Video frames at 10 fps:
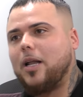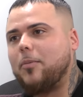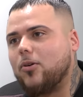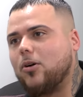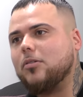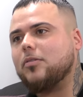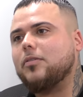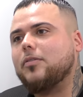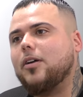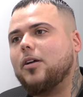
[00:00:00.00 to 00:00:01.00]
up in Ladbroke
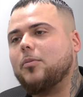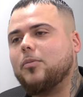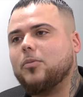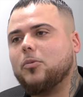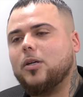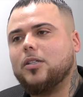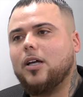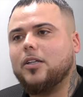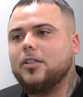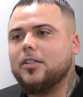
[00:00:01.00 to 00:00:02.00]
Grove, um, West
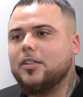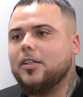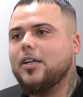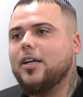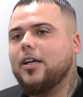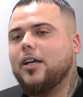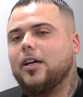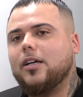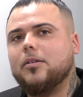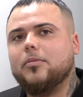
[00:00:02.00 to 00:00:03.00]
London,
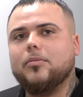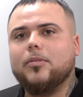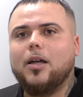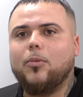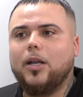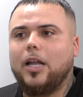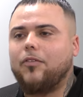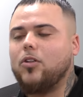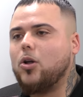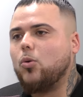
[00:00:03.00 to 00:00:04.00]
um, like where they
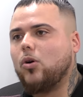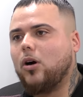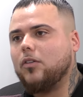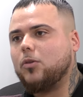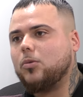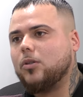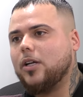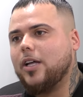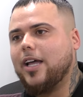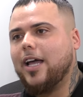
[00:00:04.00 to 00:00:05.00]
have Notting Hill Carnival,
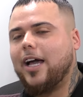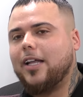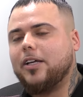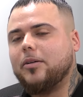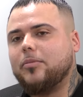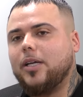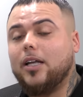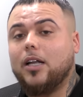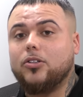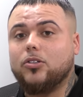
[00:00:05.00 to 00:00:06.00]
and um, yeah,
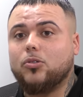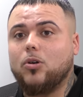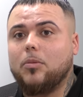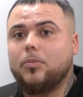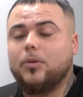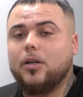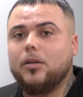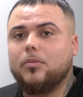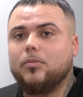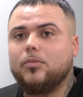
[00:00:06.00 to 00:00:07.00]
and I just grew up
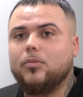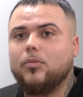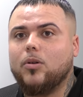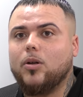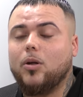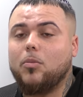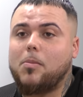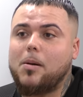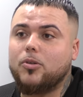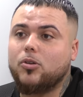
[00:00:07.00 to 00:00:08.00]
um, uh, my
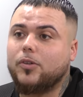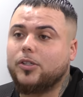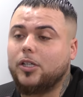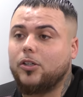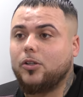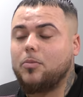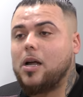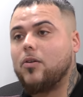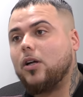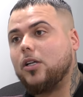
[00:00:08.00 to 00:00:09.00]
mum's obviously you,
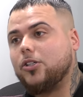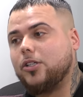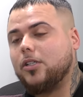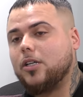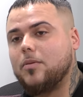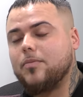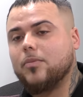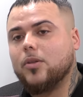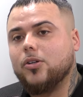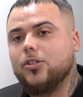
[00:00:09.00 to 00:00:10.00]
met her earlier. She's
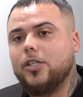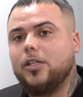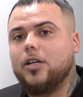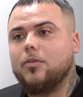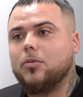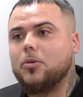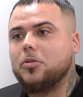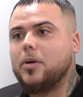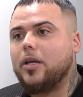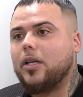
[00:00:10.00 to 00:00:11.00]
um, she comes from a
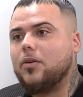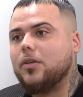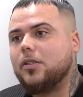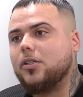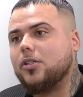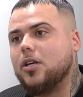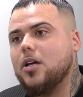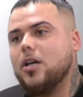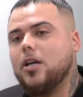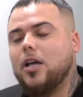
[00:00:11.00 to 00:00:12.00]
Jamaican heritage,
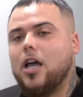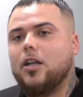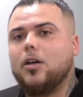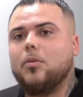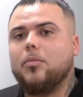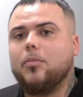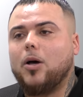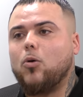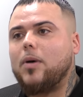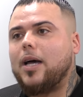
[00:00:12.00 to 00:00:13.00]
and um,
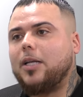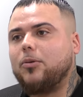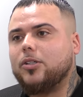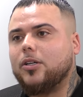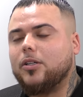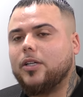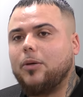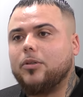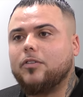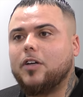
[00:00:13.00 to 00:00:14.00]
my old man he was a
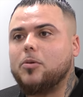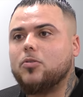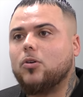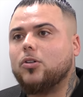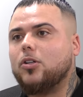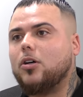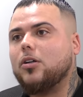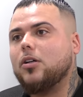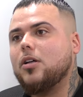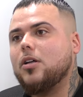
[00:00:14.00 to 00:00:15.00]
he was a famous rock star.